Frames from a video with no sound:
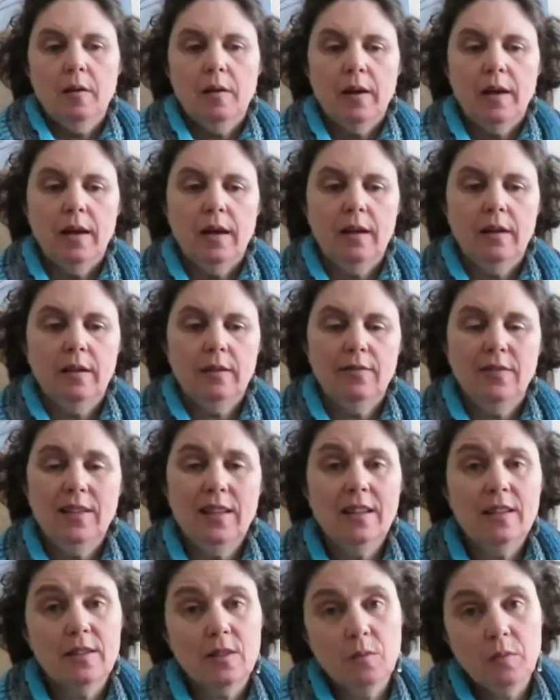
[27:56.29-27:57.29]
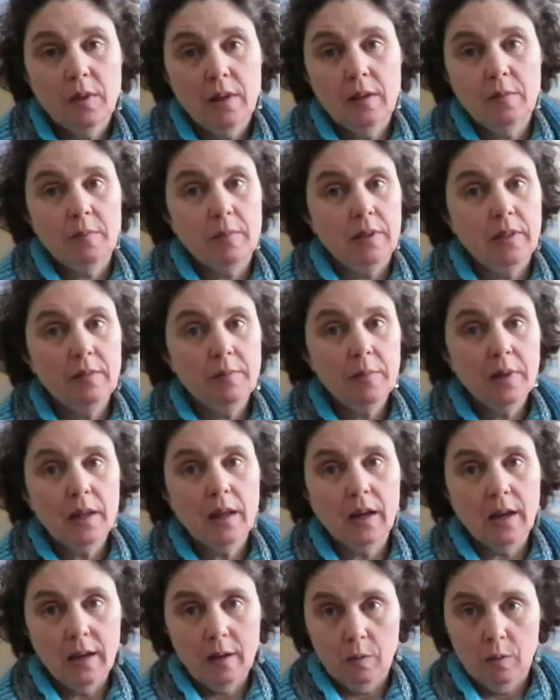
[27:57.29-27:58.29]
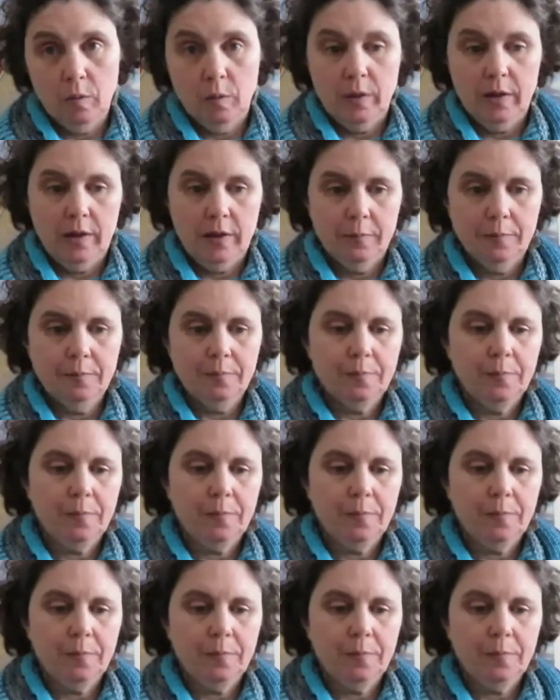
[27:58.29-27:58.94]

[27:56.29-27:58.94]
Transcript: And if he doesn't wear it, believe me, I will wear it.